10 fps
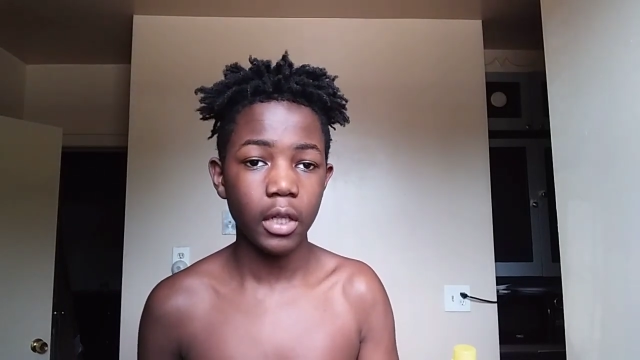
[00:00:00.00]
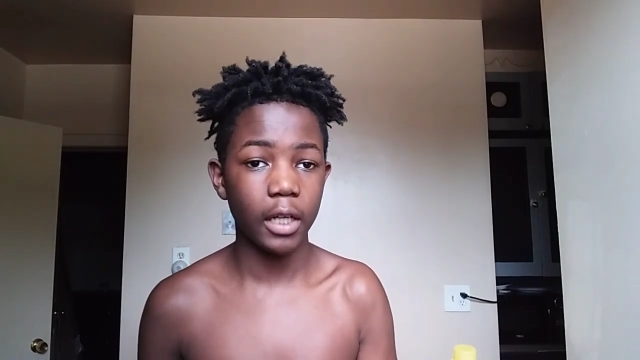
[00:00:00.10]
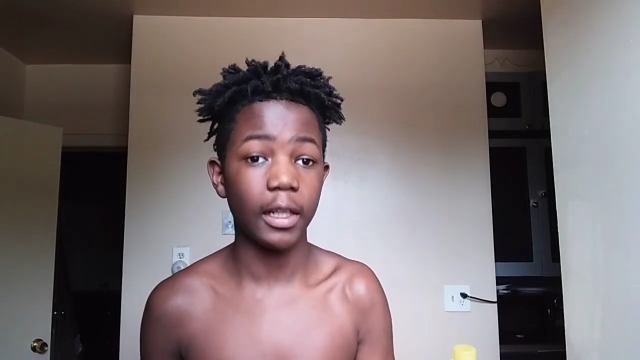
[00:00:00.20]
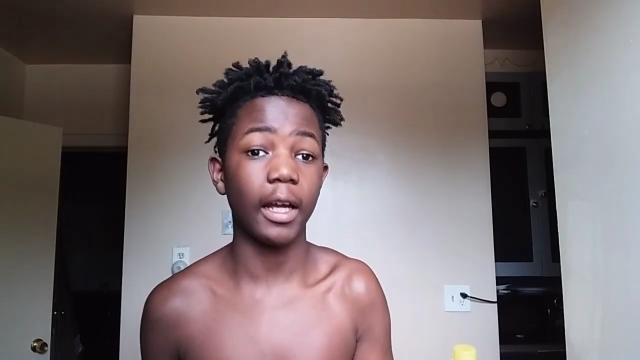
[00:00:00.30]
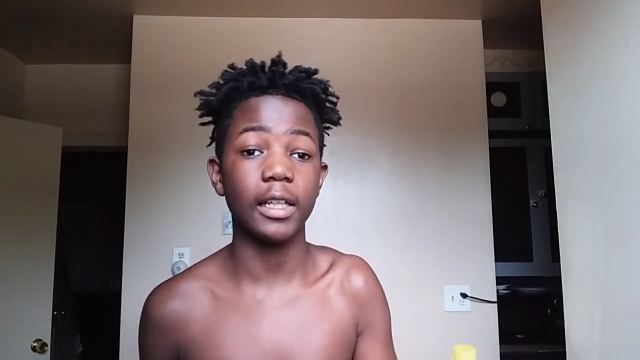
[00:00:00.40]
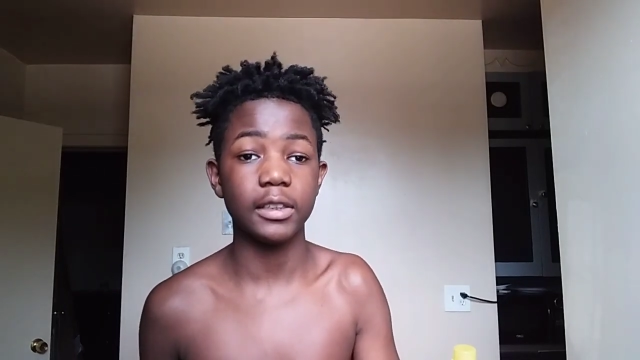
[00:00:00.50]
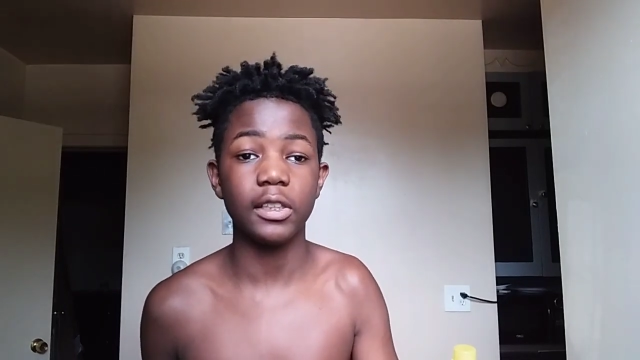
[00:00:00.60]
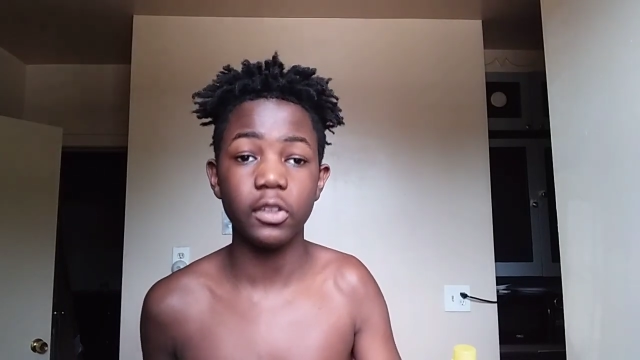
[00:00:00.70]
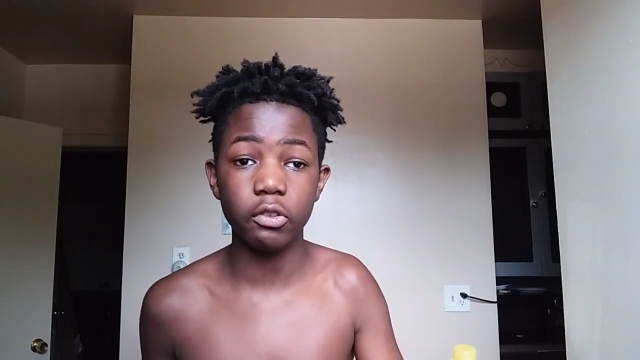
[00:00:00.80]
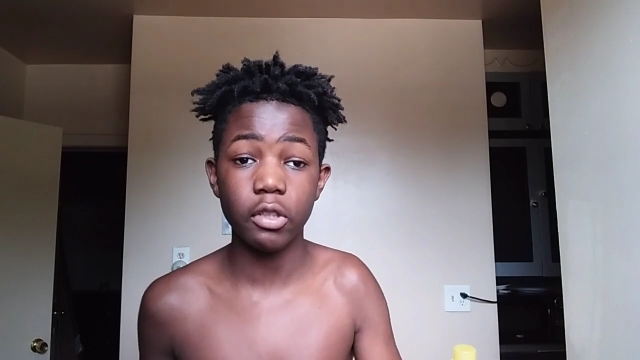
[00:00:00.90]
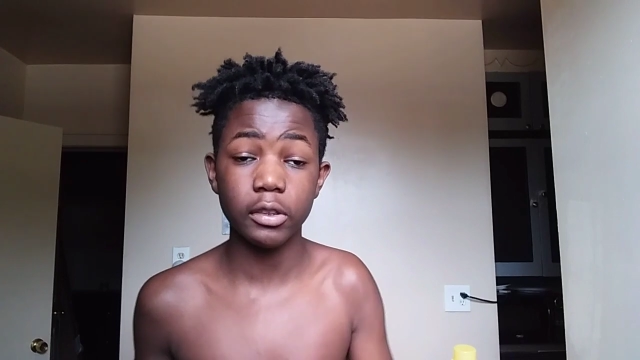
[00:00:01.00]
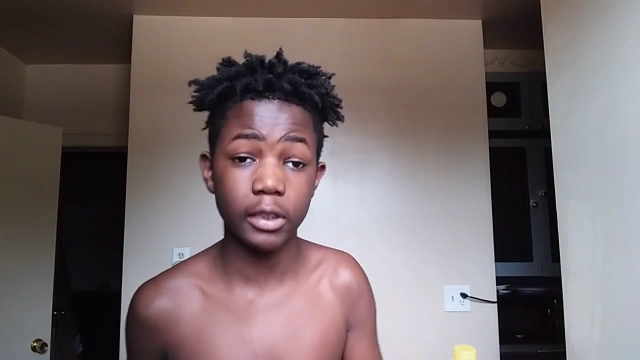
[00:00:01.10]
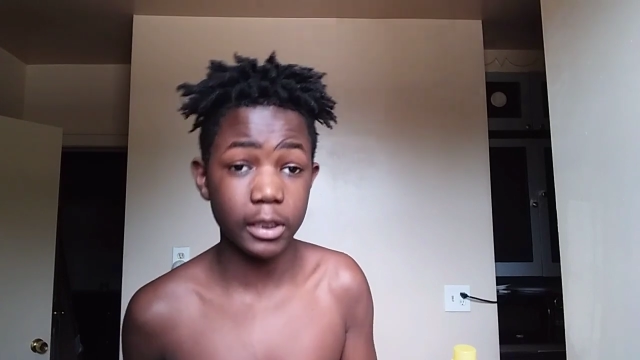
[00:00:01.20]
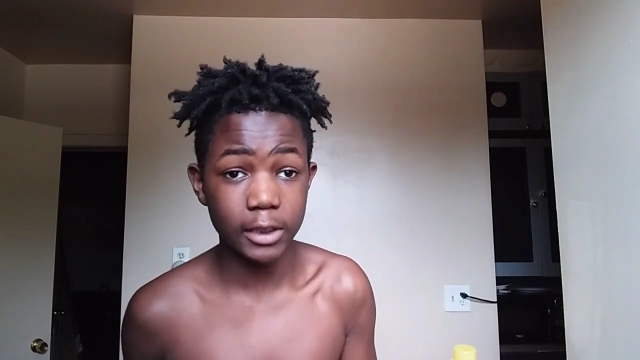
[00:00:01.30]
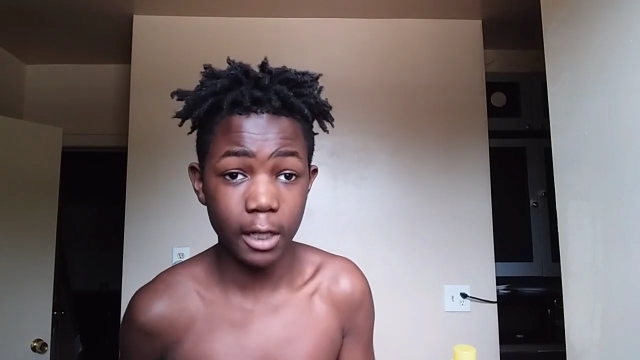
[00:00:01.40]
and like I still do to
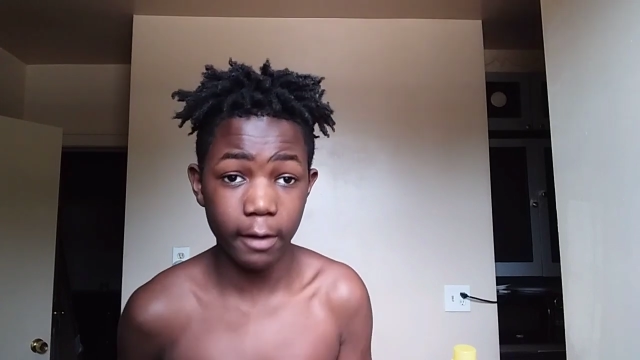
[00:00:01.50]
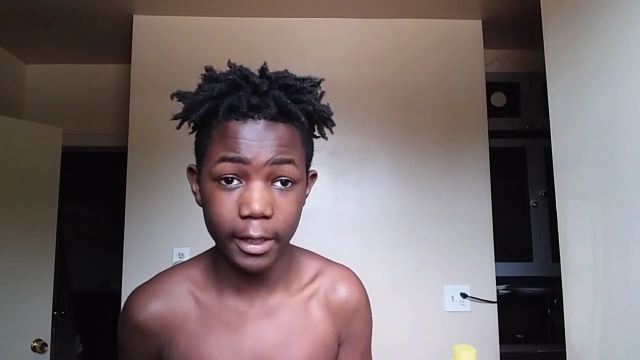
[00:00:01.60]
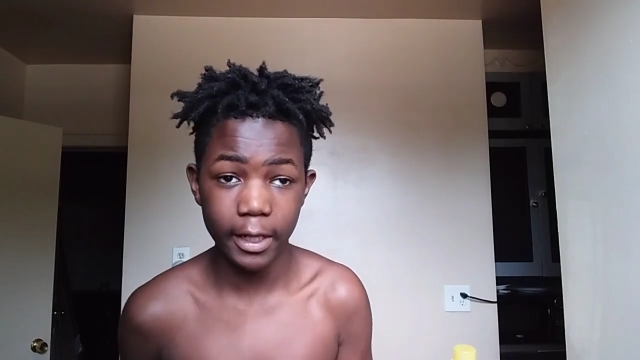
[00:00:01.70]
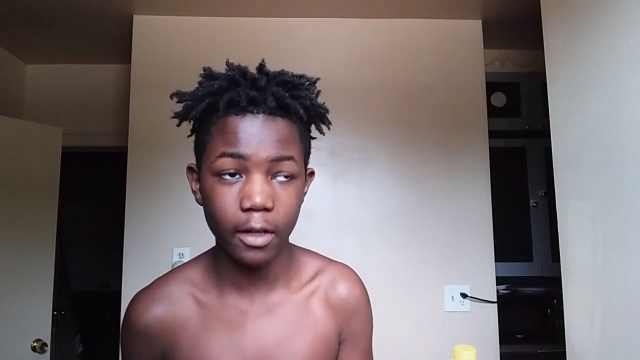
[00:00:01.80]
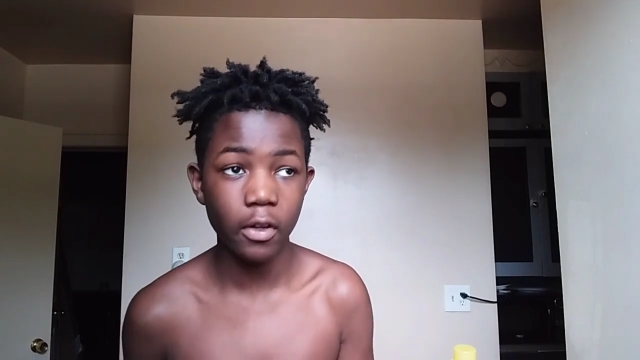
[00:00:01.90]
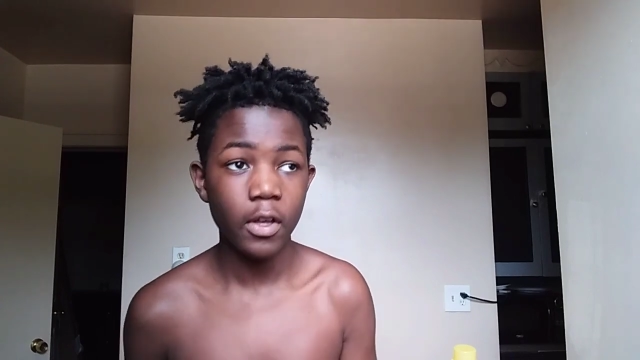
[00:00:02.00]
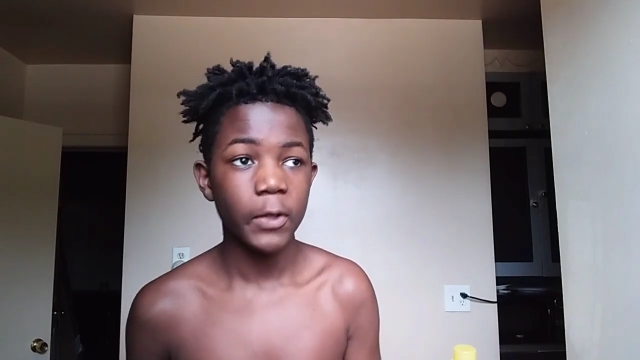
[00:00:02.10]
this day right now.